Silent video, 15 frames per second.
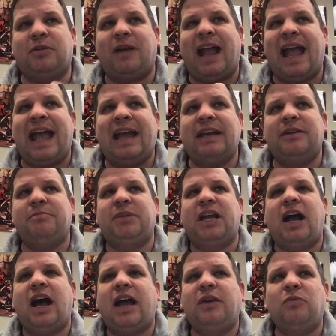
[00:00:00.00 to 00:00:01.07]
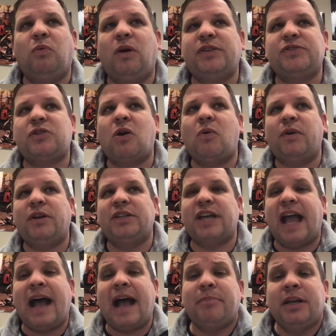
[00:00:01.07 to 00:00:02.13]
head behind what's going to
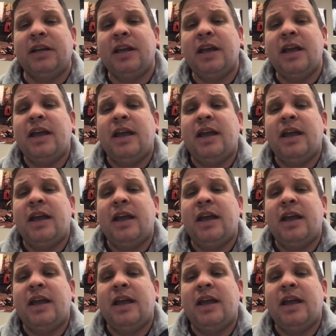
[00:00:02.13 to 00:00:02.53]
happen